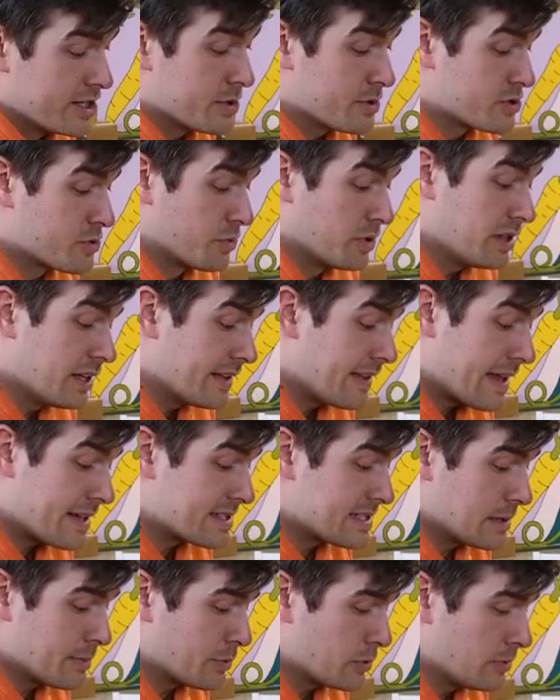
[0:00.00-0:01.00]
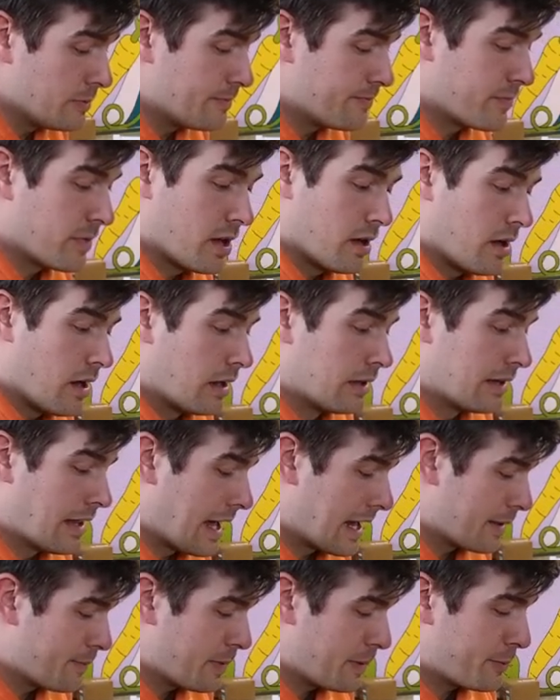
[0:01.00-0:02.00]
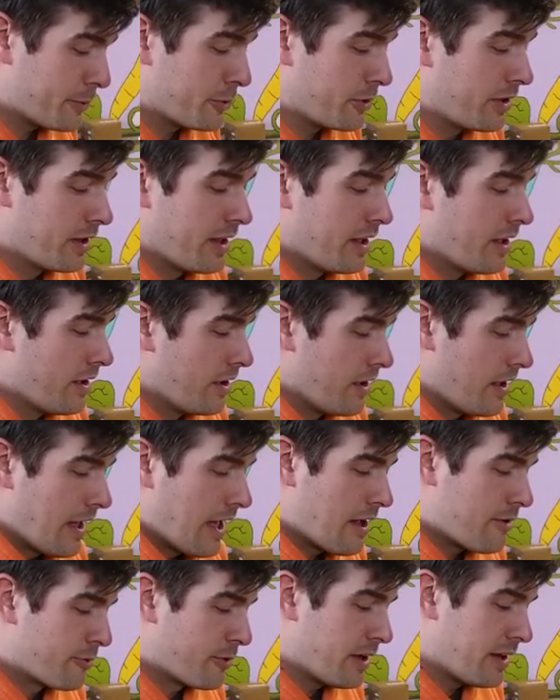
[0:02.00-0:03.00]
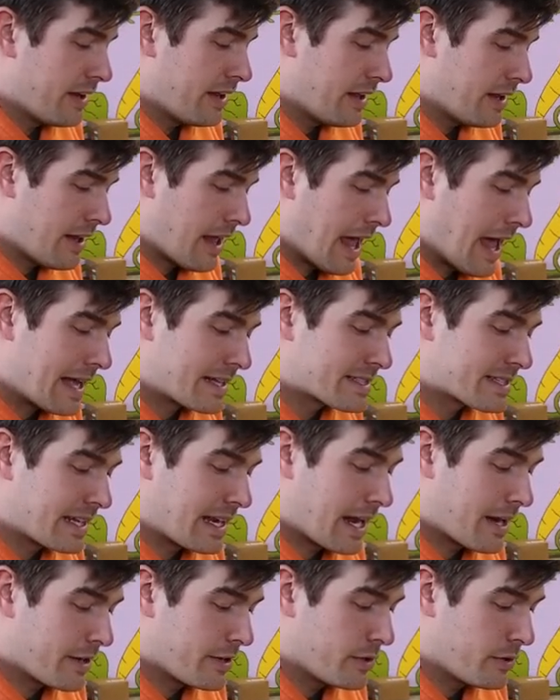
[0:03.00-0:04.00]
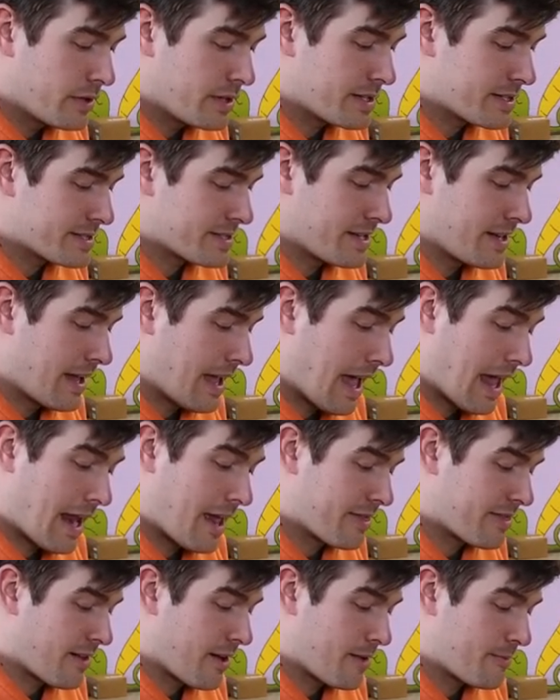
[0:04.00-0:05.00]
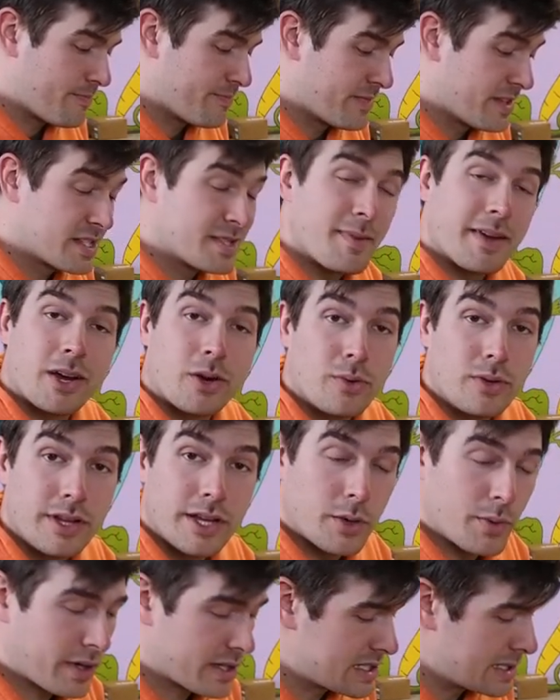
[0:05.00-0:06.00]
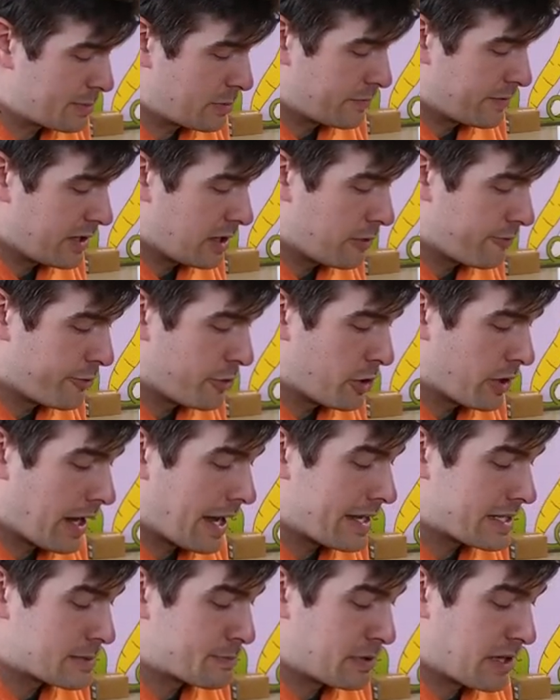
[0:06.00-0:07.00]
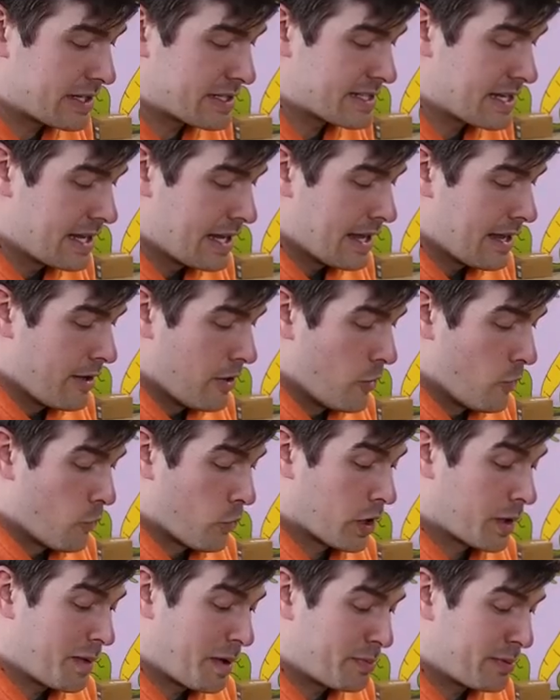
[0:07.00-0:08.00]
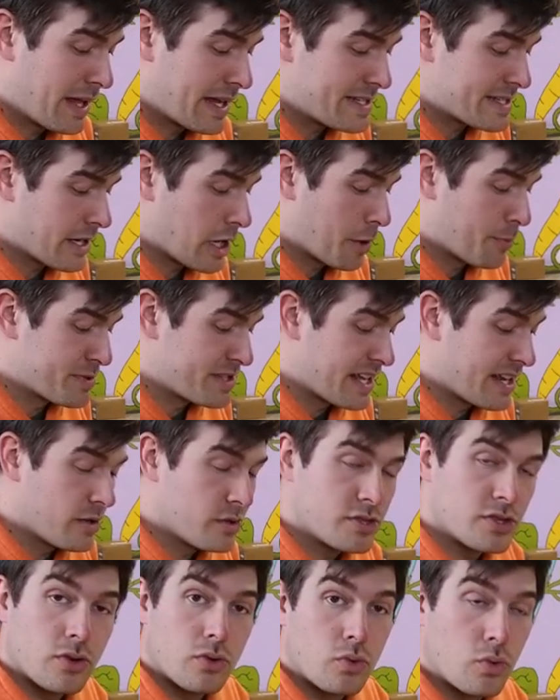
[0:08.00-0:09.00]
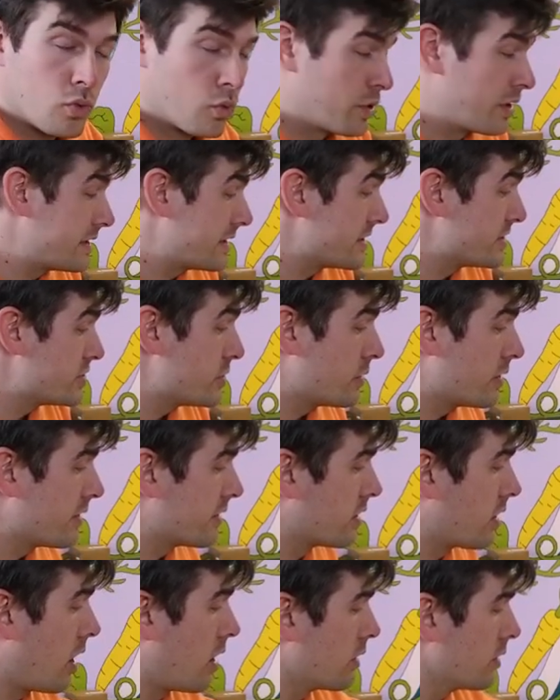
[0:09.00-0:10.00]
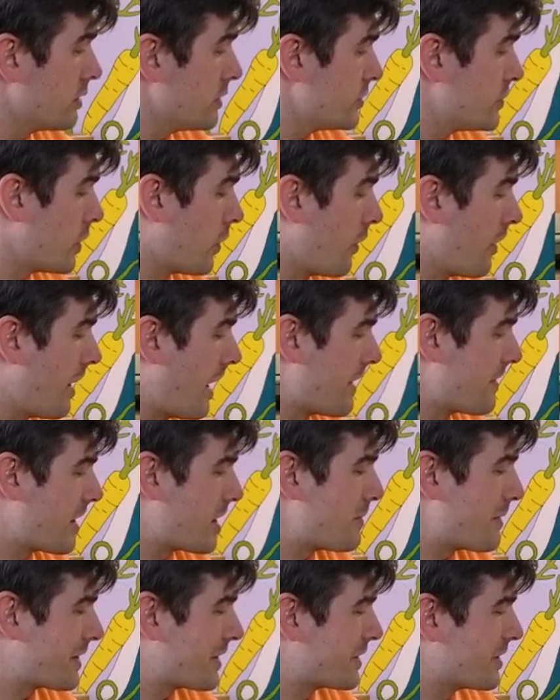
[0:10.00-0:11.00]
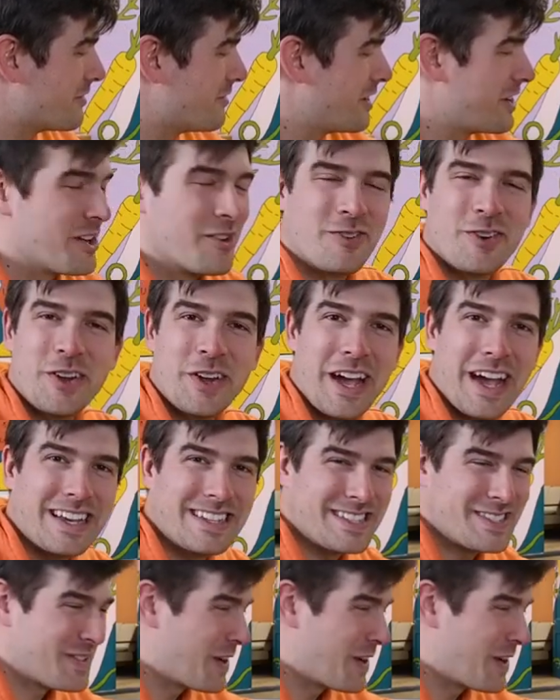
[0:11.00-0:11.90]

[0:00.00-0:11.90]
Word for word: So it's really that simple. A lot of people have written in asking how to do this, and I thought this would make a really quick, simple video for you guys. Plus, we're gonna be planting our potatoes really soon in the garden, so I thought I'd make a good video for you guys.